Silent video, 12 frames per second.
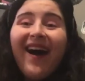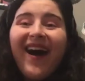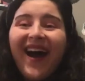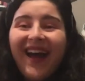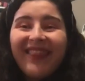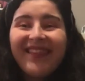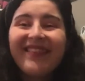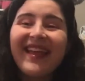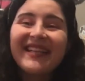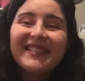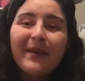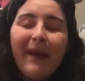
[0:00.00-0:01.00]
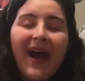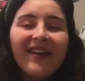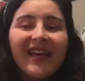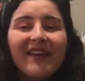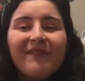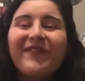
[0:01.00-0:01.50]
I think that's about
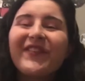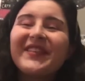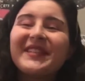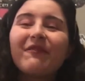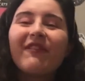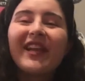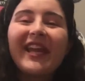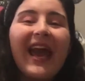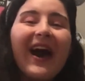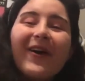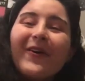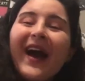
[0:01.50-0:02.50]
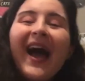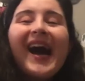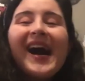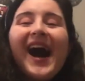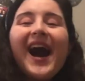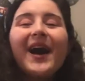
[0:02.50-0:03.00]
it for this video.
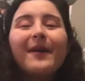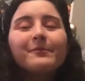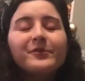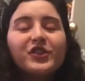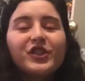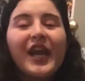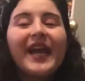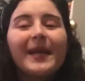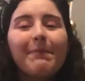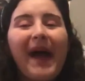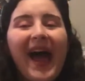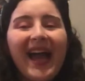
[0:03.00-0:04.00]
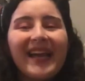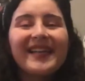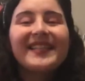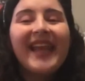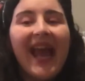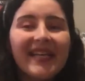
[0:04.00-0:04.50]
Check back
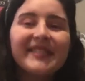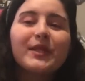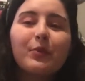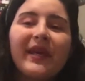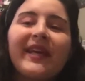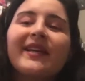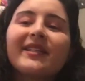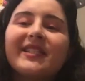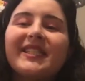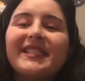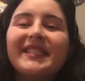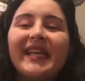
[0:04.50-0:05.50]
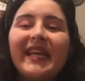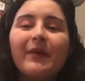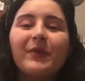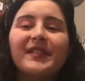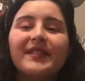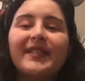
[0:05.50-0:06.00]
next week to see
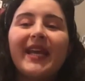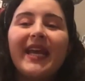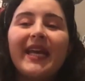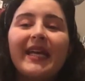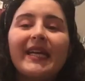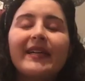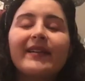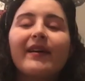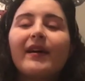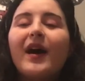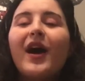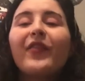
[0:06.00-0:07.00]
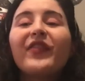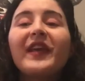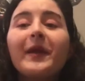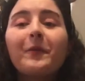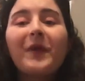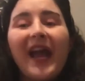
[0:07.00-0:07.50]
what's in
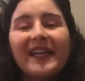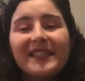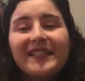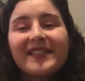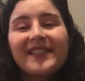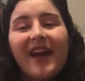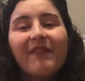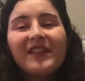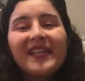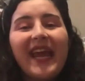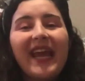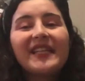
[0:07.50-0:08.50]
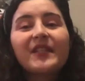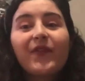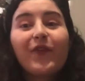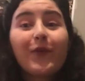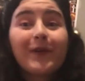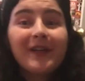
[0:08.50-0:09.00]
the rest of the days
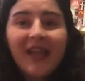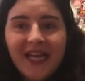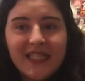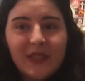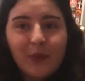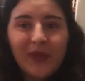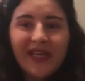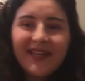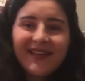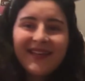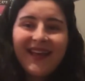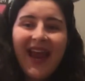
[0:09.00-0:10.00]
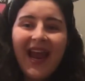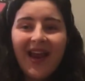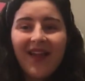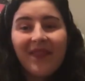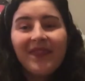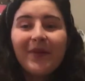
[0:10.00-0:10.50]
for next week
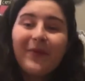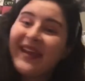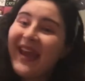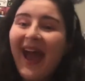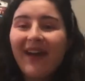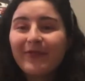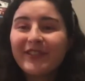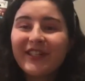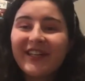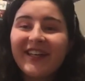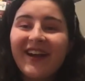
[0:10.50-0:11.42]
and the week after